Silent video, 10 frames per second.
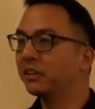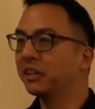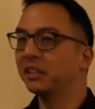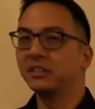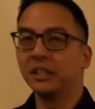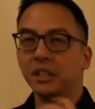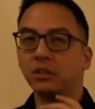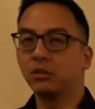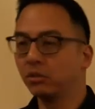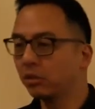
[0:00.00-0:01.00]
that is
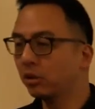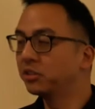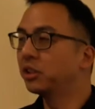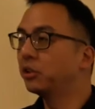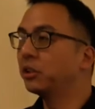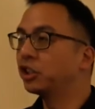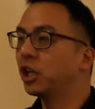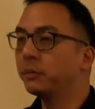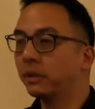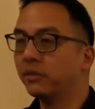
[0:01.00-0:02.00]
needed to constitute the
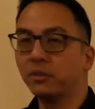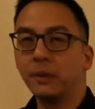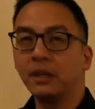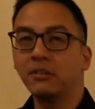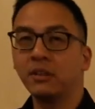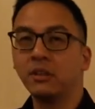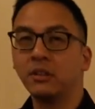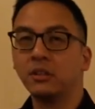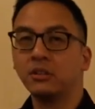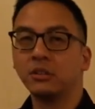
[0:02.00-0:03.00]
shape in the first place.
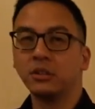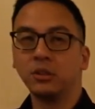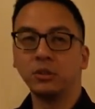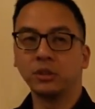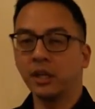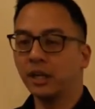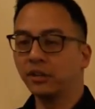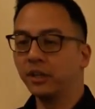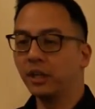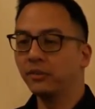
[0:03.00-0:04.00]
So this huge high
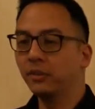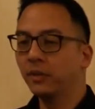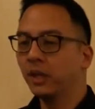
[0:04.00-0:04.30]
grain level.